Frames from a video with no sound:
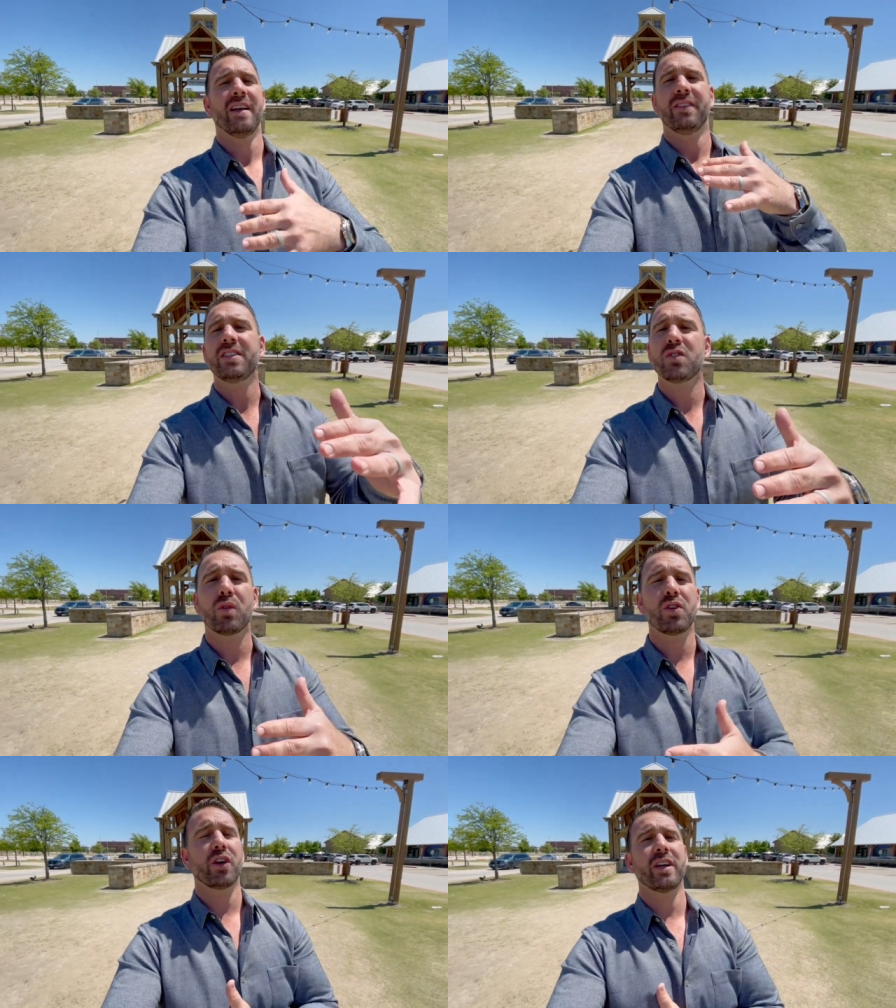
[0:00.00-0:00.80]
This is
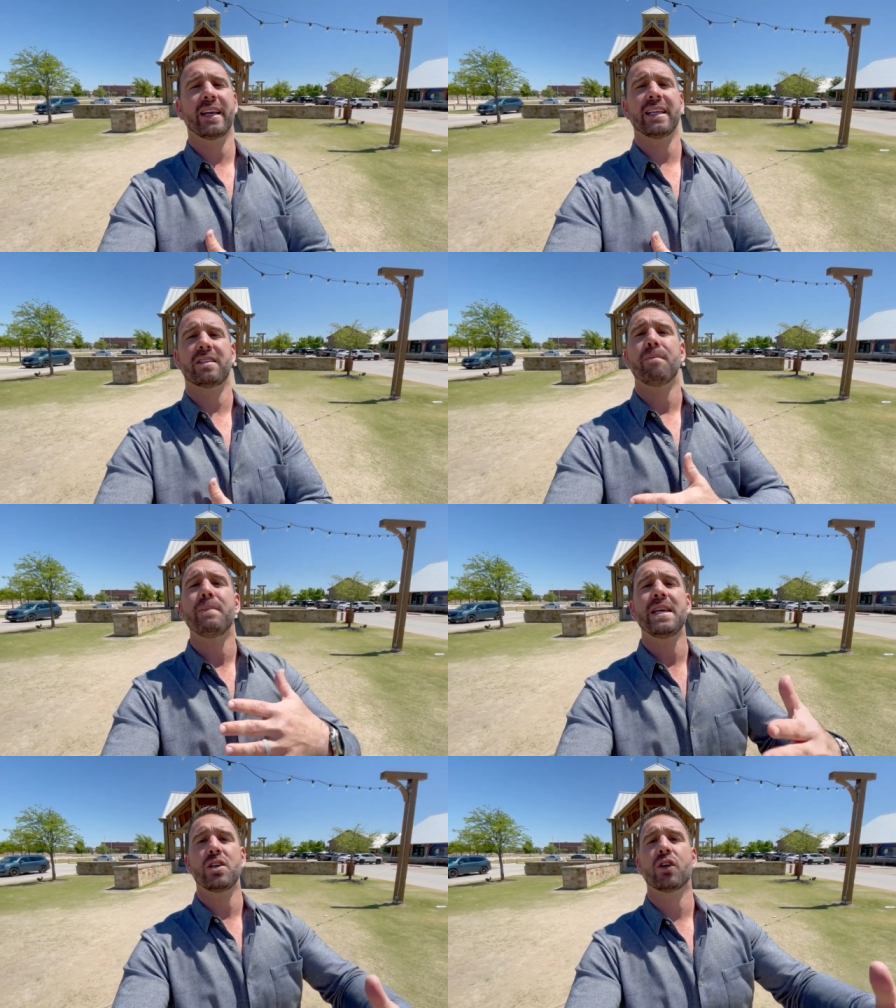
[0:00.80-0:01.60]
where you're going to get to
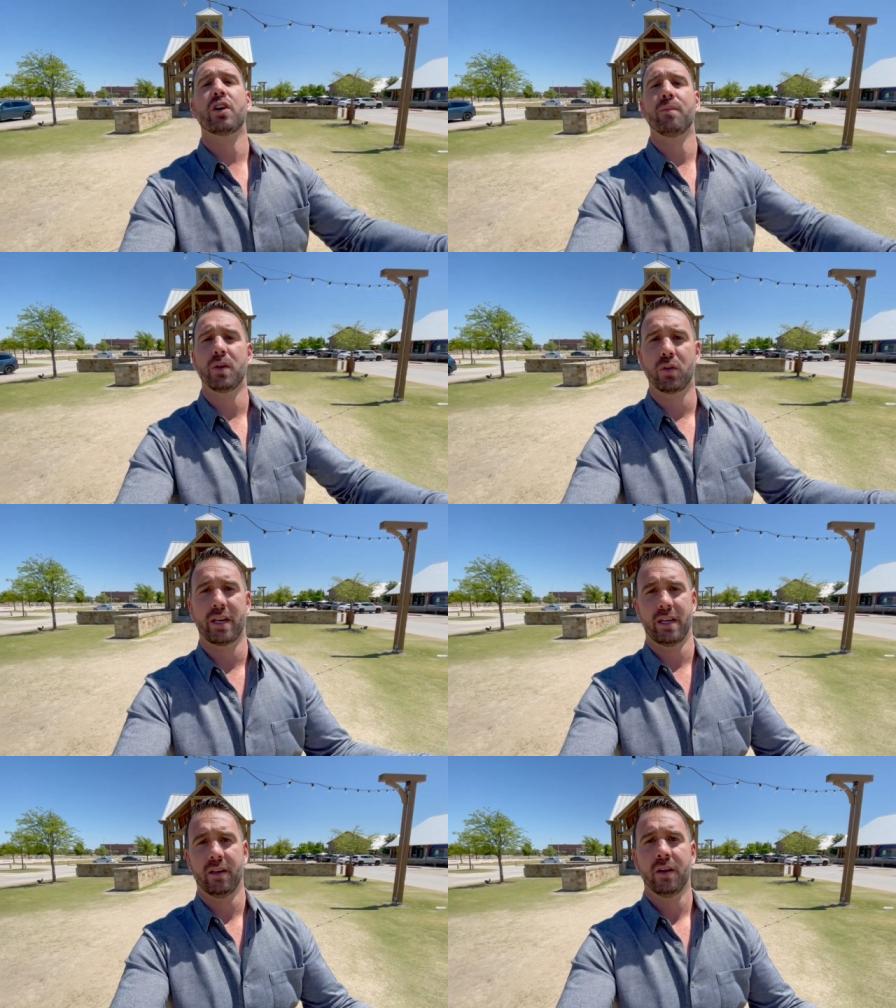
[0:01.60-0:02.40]
meet your
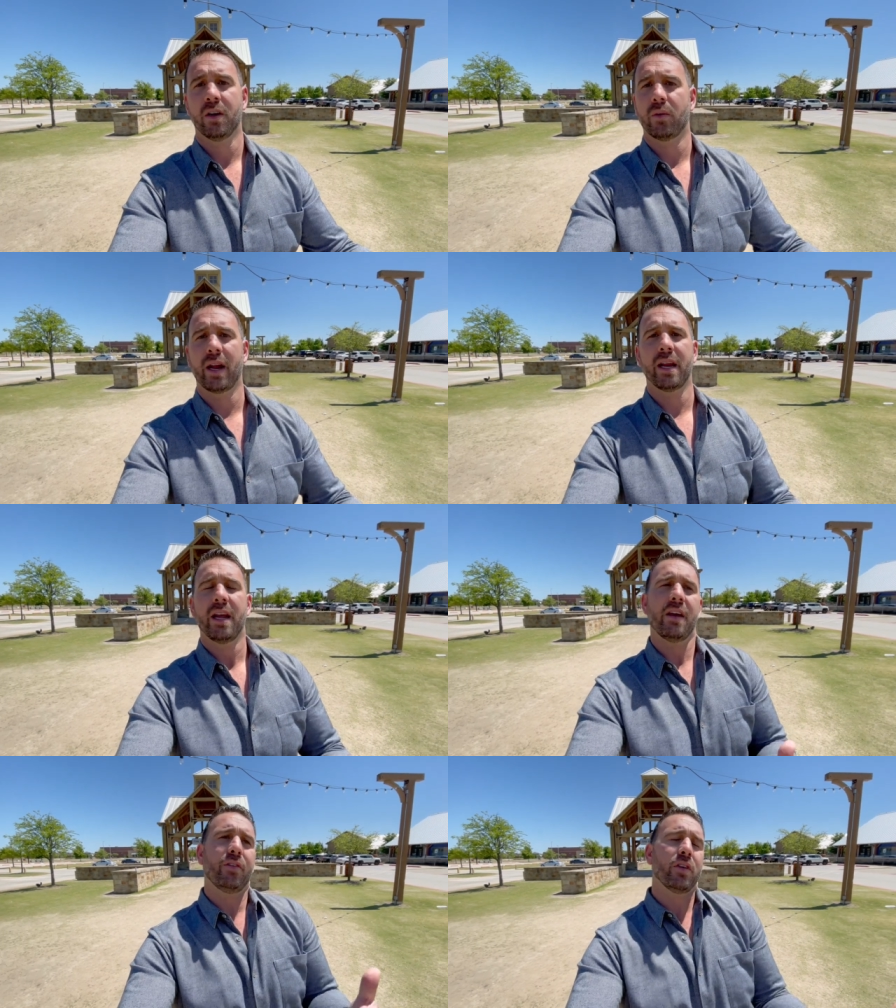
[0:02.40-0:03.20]
community, right?
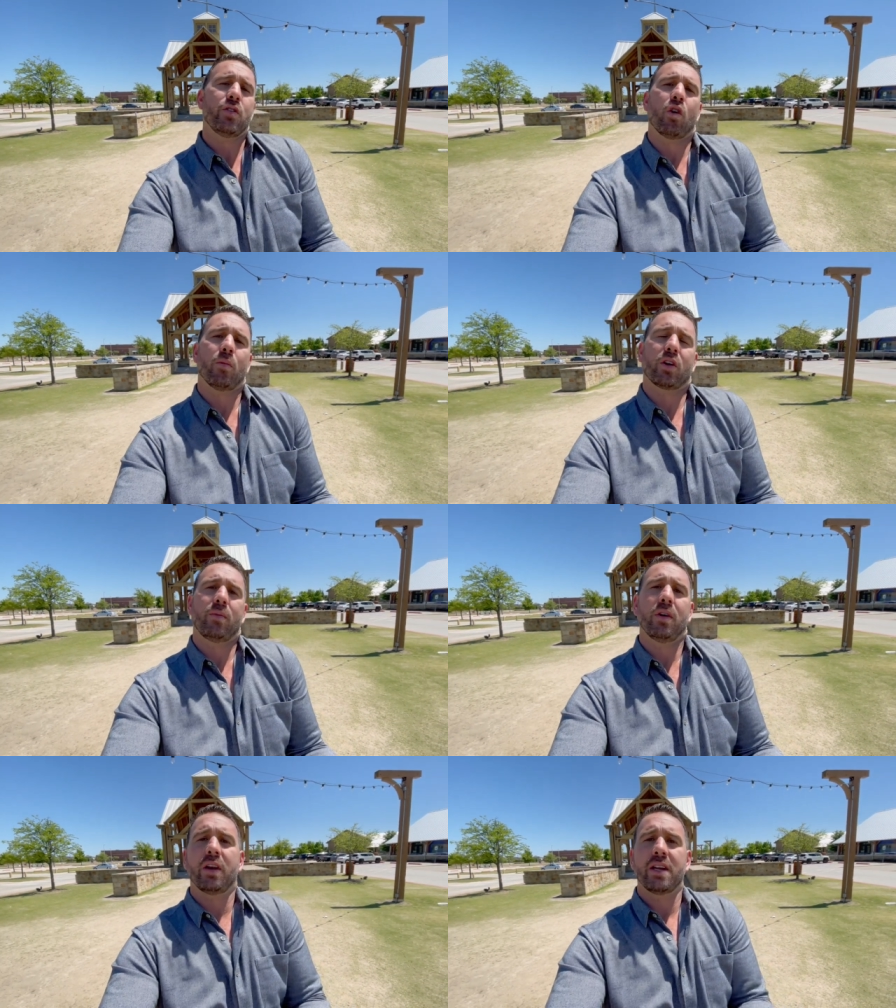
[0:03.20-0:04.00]
If you're in a normal
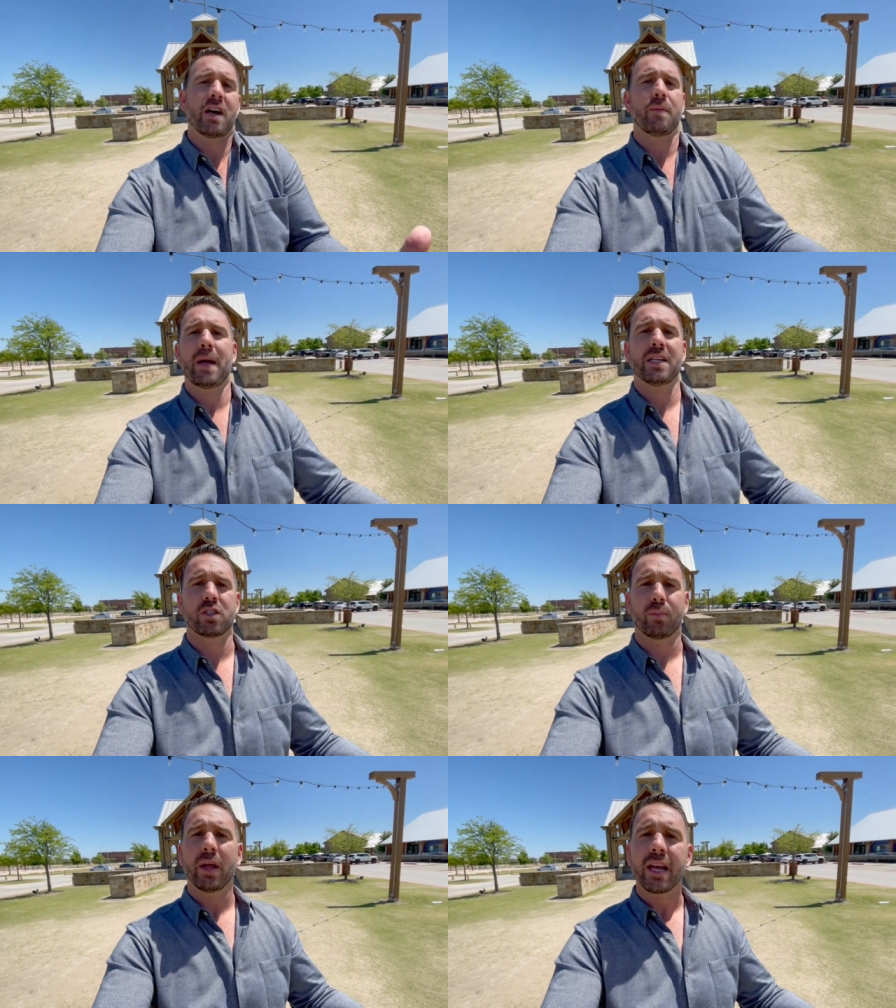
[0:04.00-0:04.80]
community, not a
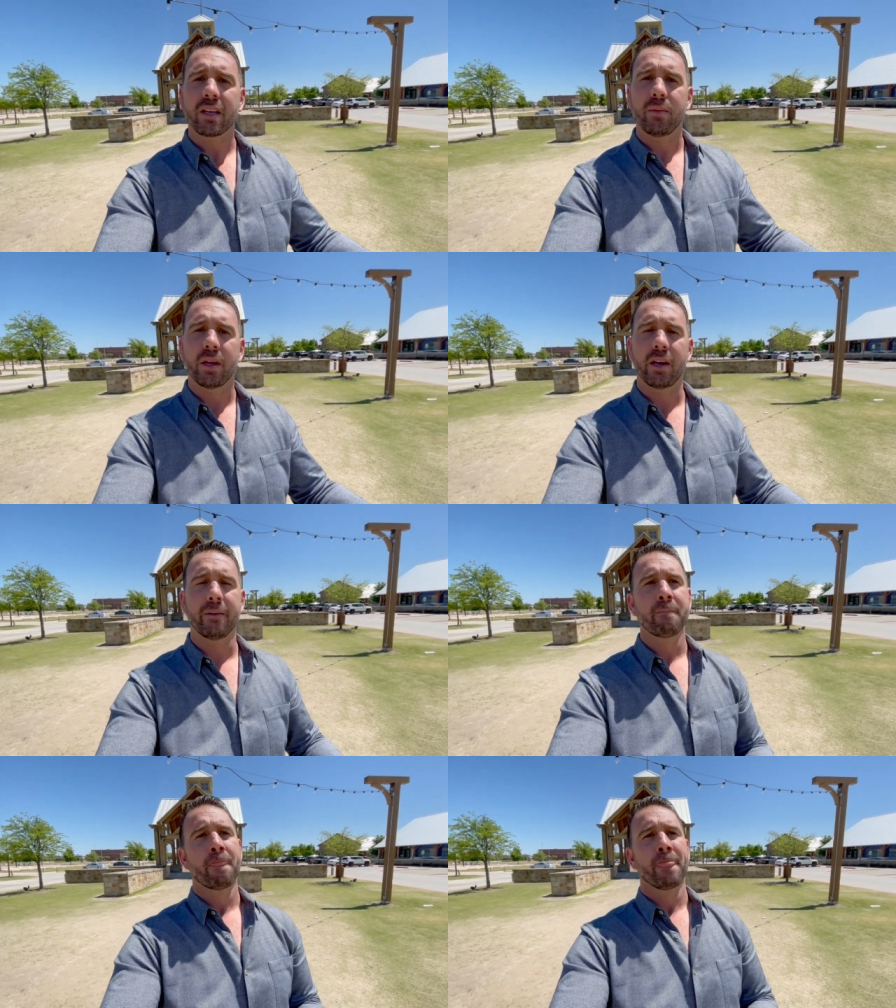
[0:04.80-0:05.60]
master plan community,
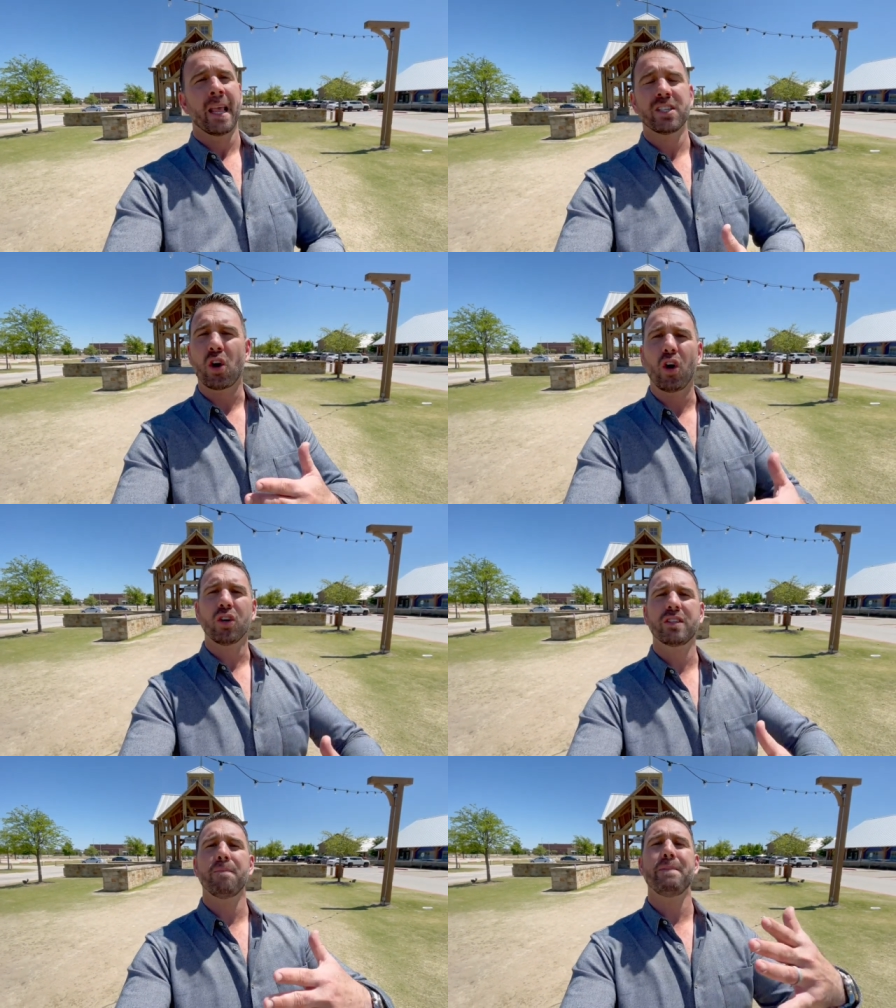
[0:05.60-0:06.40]
it's
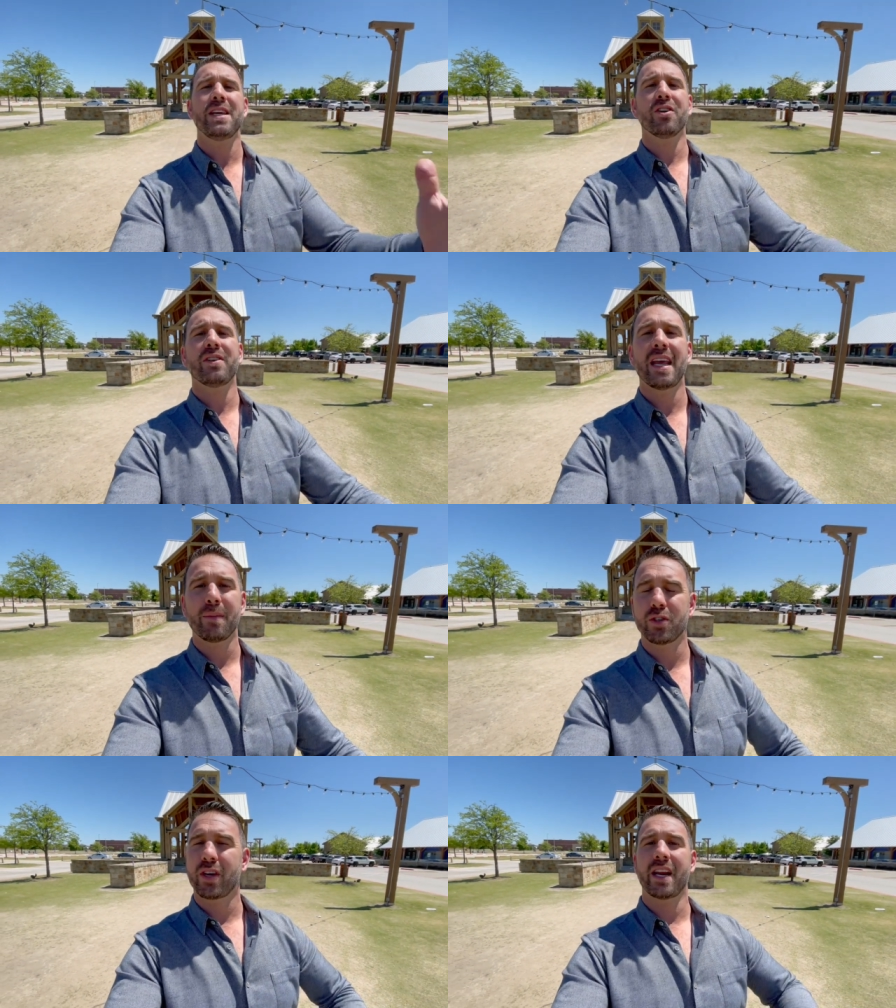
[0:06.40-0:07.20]
hard to meet your
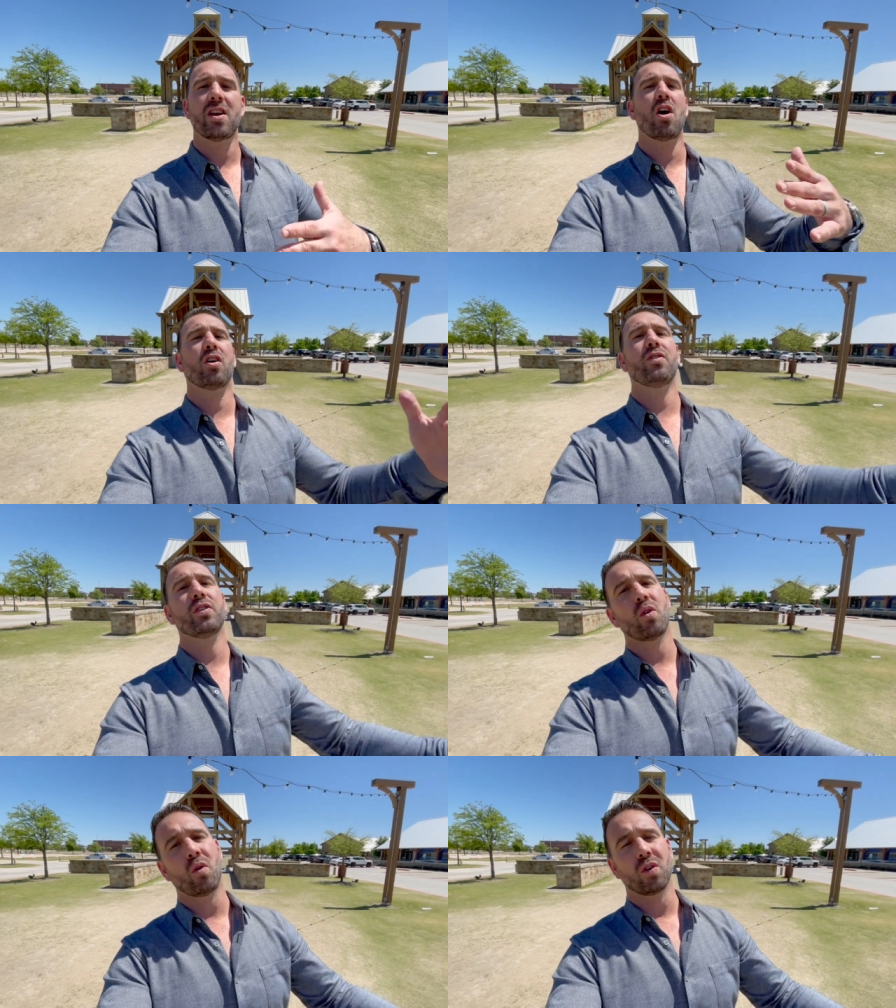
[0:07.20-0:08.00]
neighbors. You got to knock on their
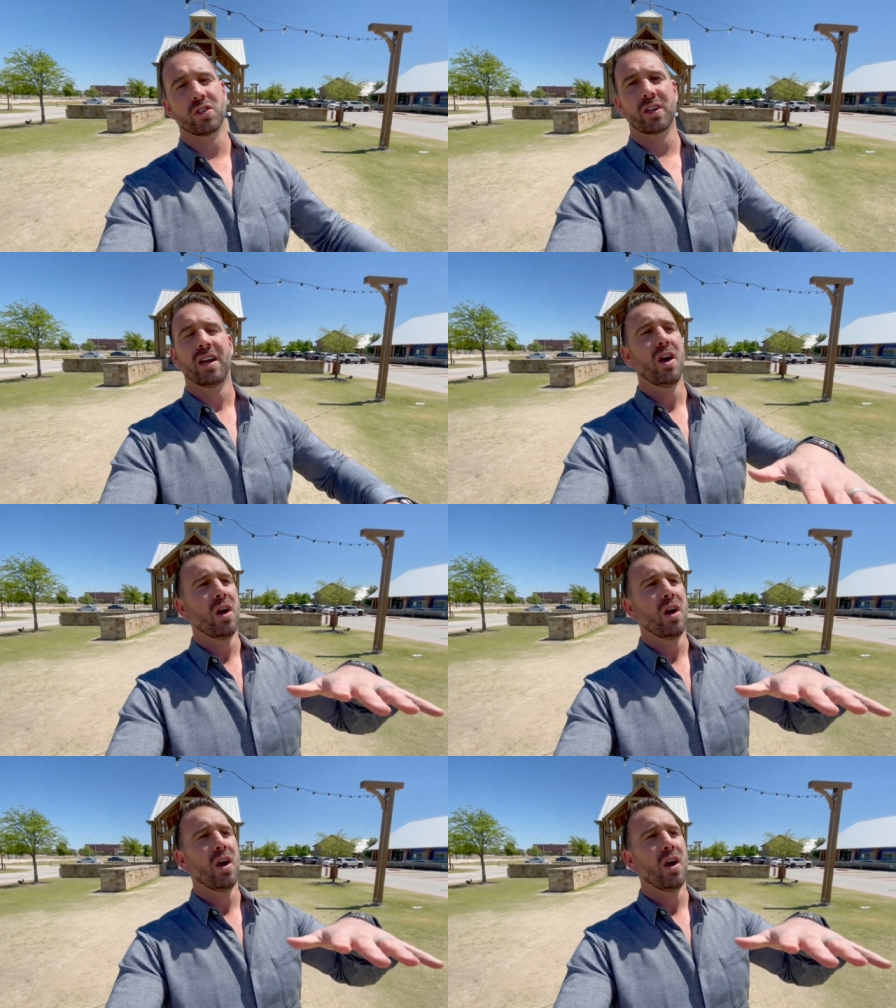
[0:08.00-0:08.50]
doors. And